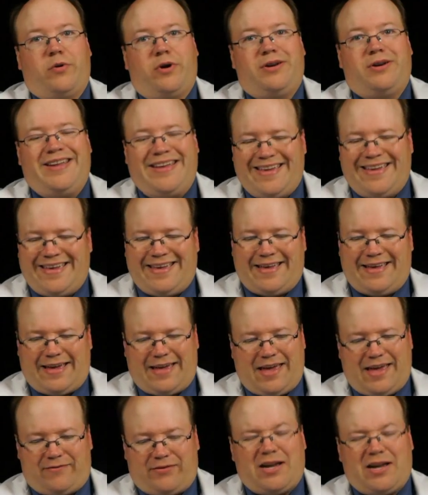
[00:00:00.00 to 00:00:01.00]
1,
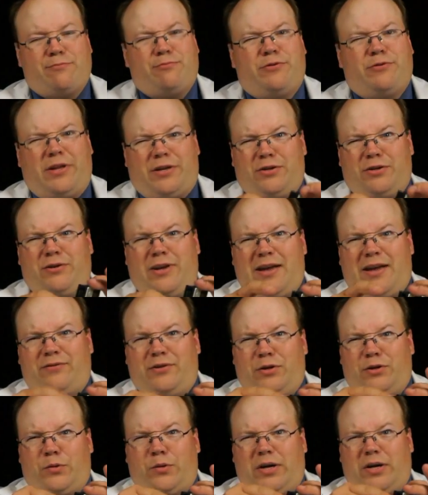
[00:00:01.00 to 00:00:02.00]
I have a couple that don't have
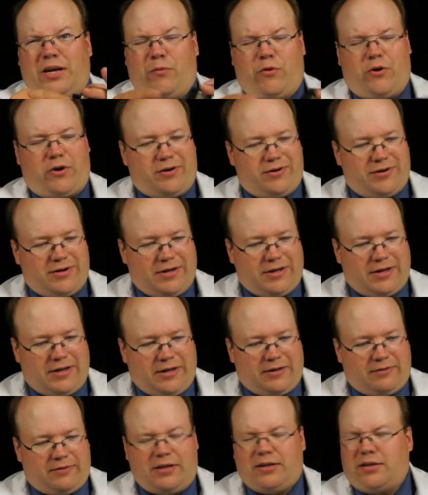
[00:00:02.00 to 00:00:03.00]
the door anymore.
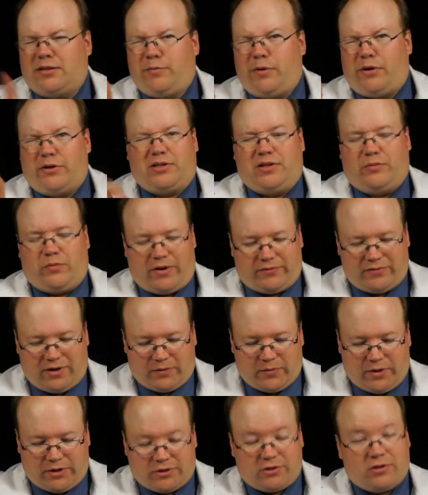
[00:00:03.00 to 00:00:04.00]
They disappeared somewhere. I'm
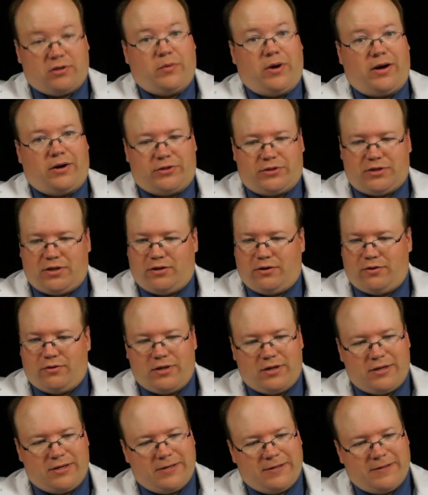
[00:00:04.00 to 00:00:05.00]
not quite sure where.
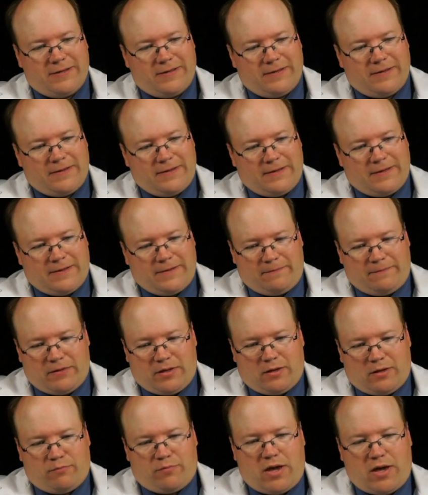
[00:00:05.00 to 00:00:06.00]
So
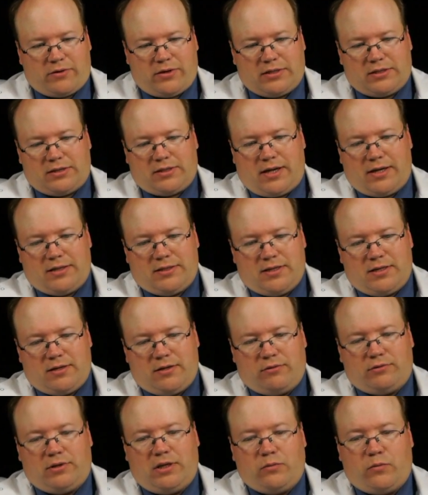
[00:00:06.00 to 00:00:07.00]
battery slides in
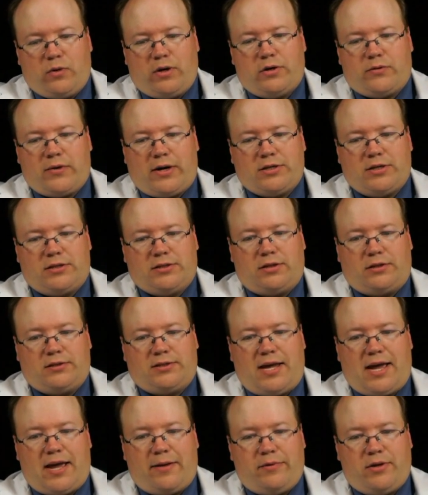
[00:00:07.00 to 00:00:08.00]
only one direction. This little
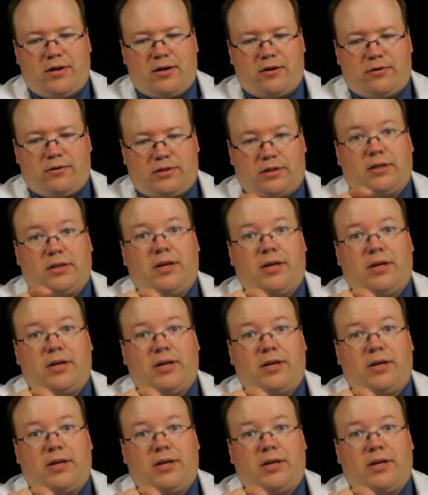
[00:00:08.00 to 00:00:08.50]
tab here with the